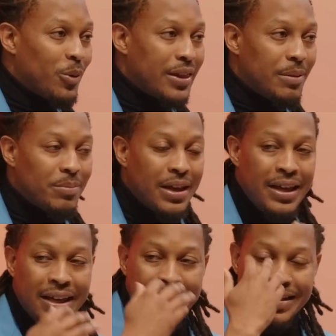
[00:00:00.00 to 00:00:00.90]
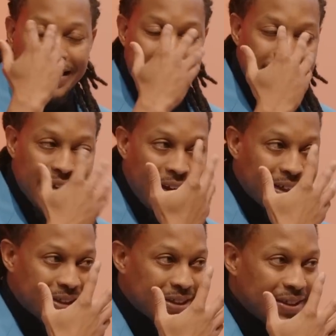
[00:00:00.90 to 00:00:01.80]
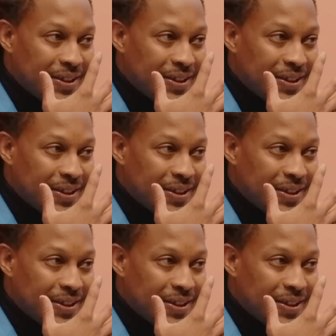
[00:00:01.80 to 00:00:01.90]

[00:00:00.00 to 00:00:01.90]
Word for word: with him is his sight